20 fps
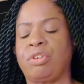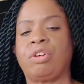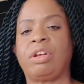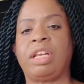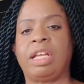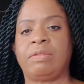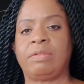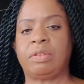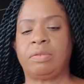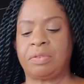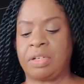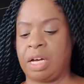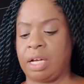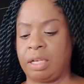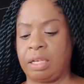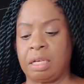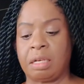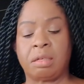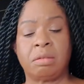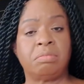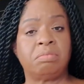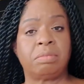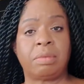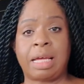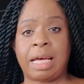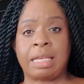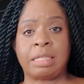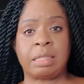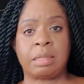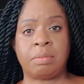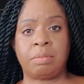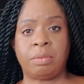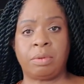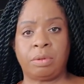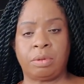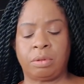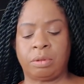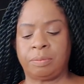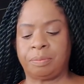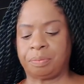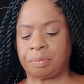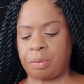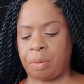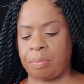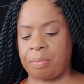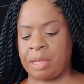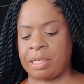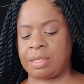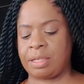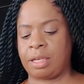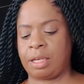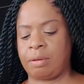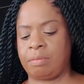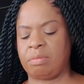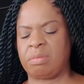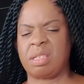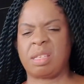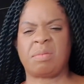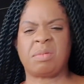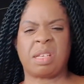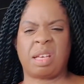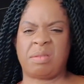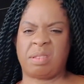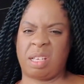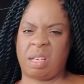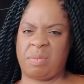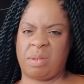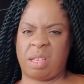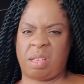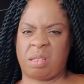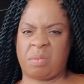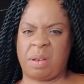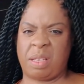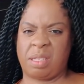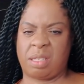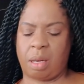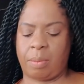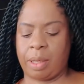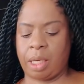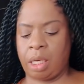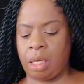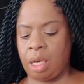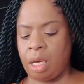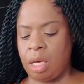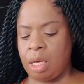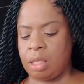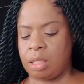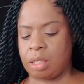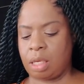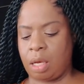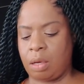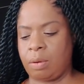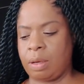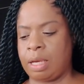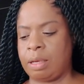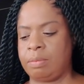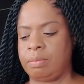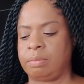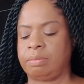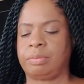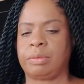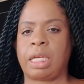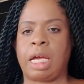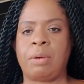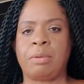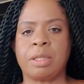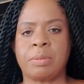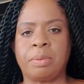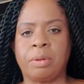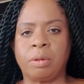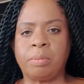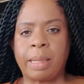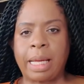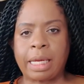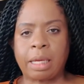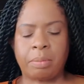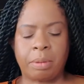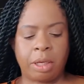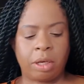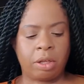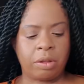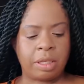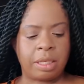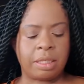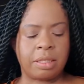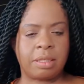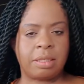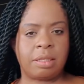lover of garlic. Add some more, but sometimes it upsets my stomach. So I always pull back a bit on the